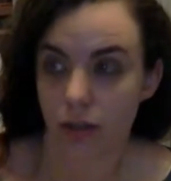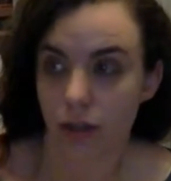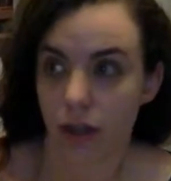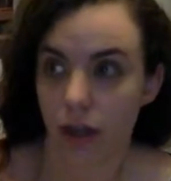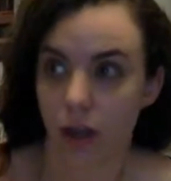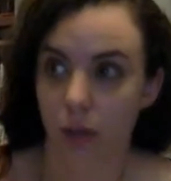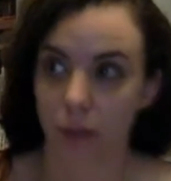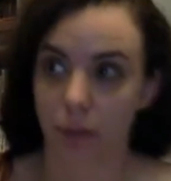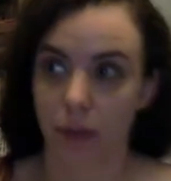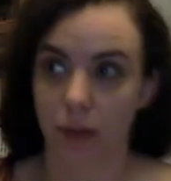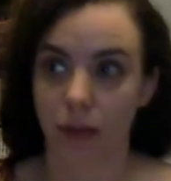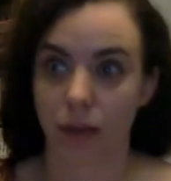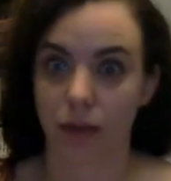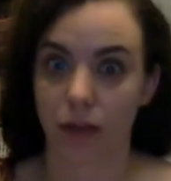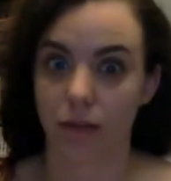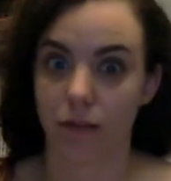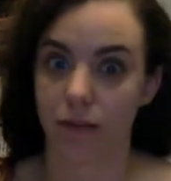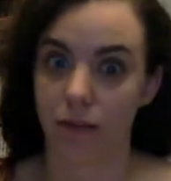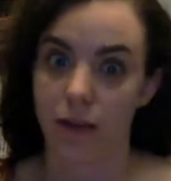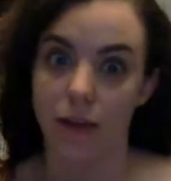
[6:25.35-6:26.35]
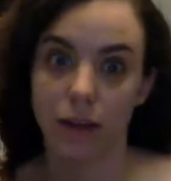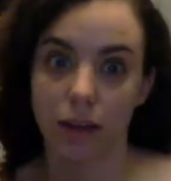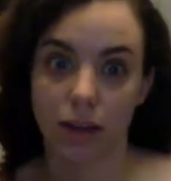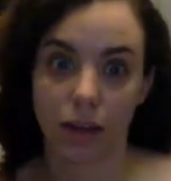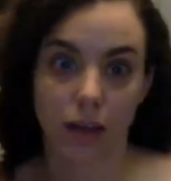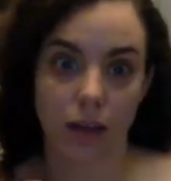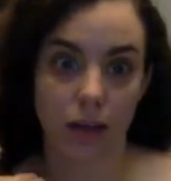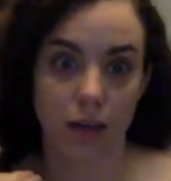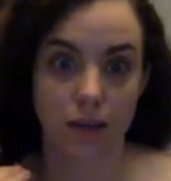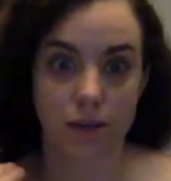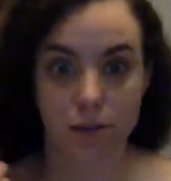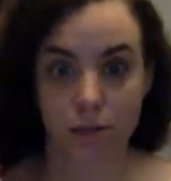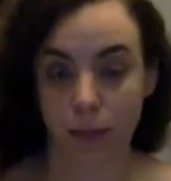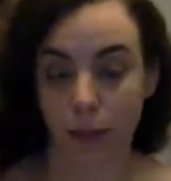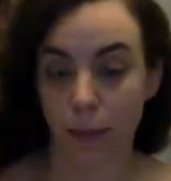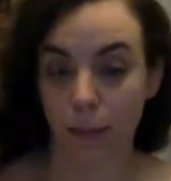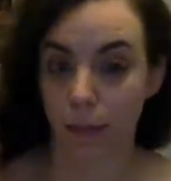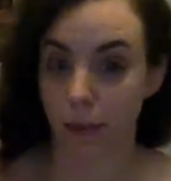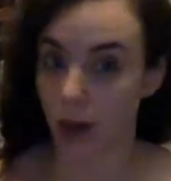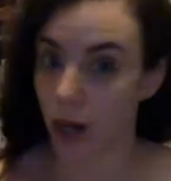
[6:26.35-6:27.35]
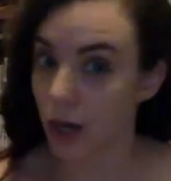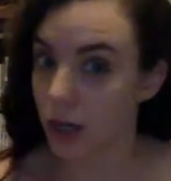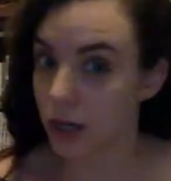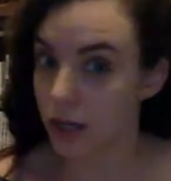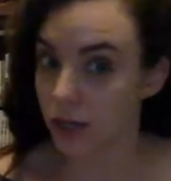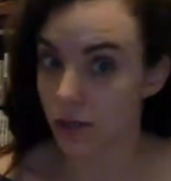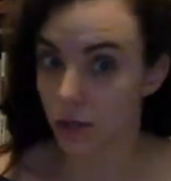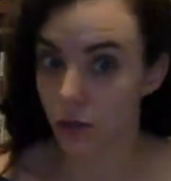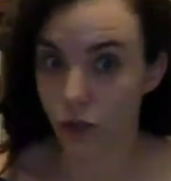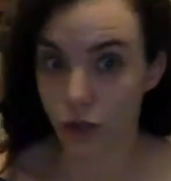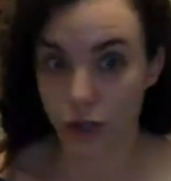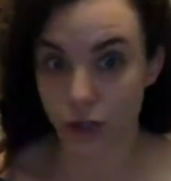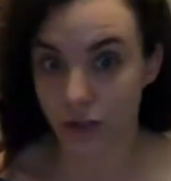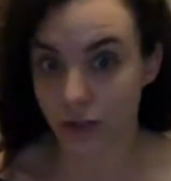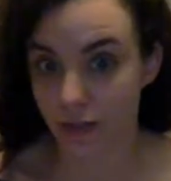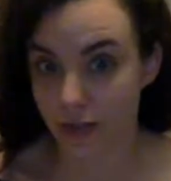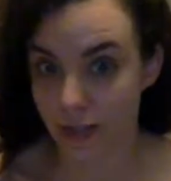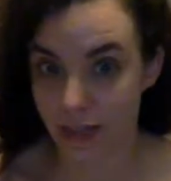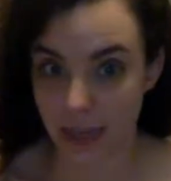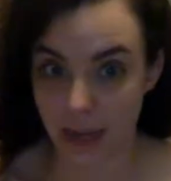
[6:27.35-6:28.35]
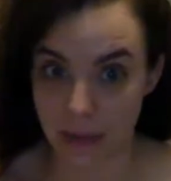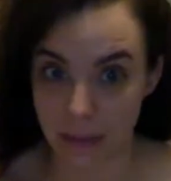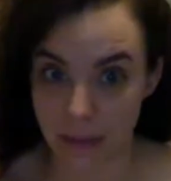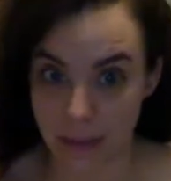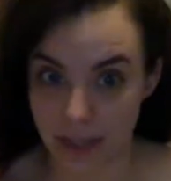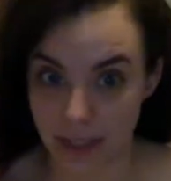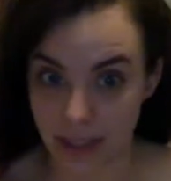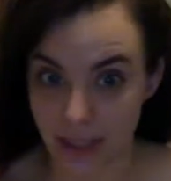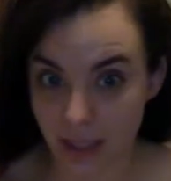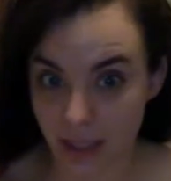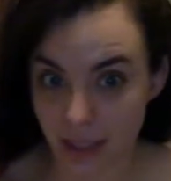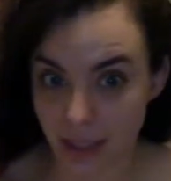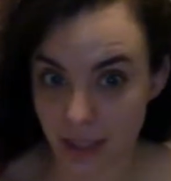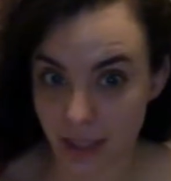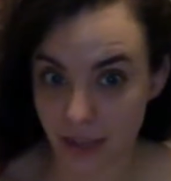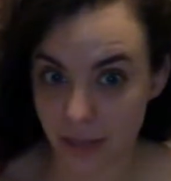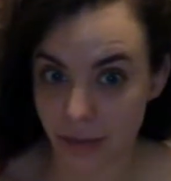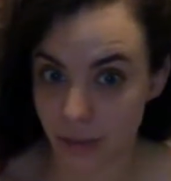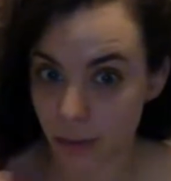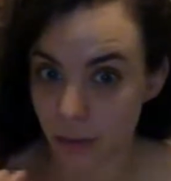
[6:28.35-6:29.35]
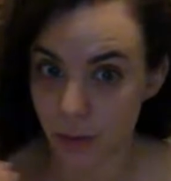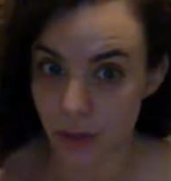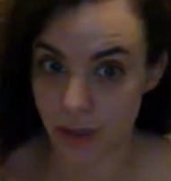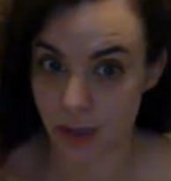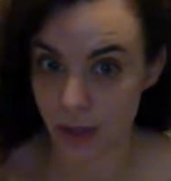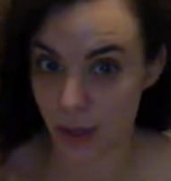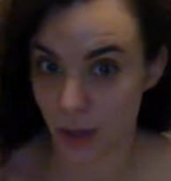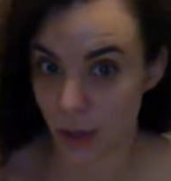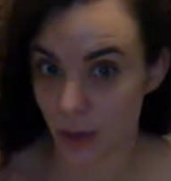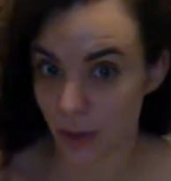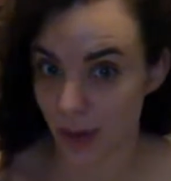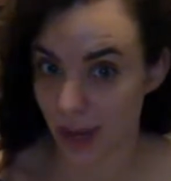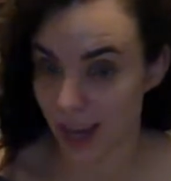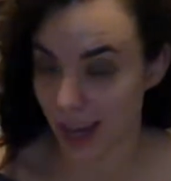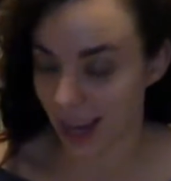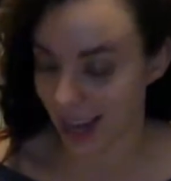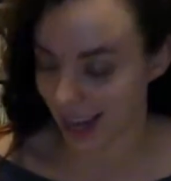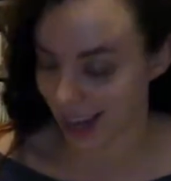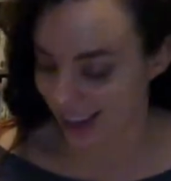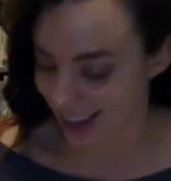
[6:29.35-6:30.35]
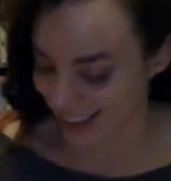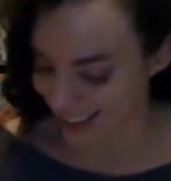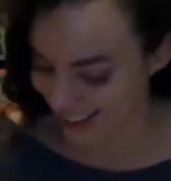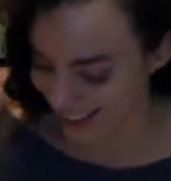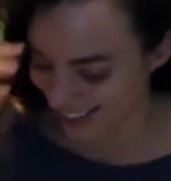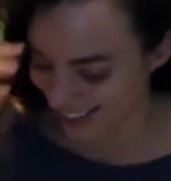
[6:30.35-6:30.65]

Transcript: I mean, if anything, it's my boss who should have stepped in if it wasn't okay.